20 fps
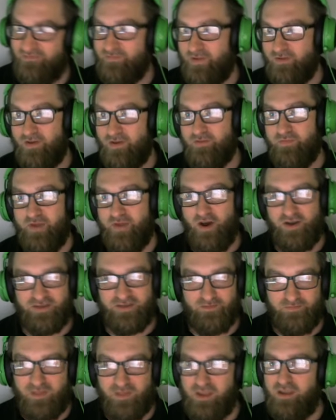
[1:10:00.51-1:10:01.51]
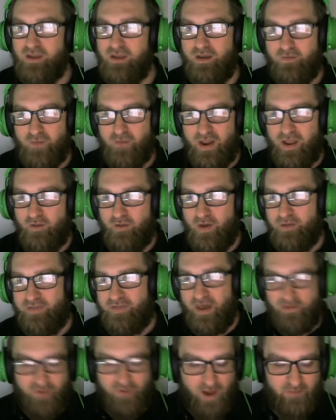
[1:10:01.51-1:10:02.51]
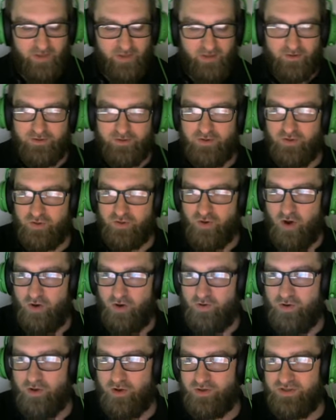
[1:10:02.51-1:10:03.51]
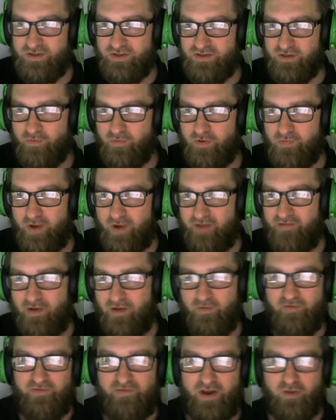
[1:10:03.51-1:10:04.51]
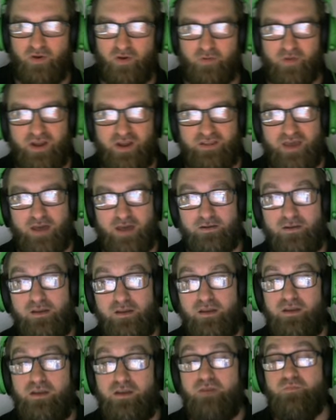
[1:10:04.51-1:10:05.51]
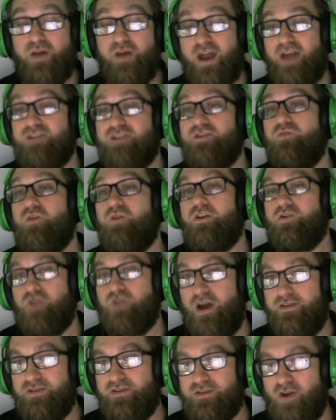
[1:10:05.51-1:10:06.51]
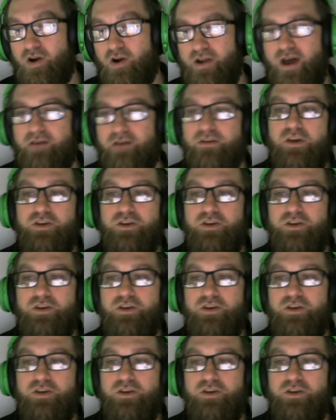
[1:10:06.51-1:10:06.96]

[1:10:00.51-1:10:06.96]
It'd be, it'd be awesome. But anyway, that'd probably be a little too strong. Who knows? Someone would probably find, find a way to break that but I do want to try this card out.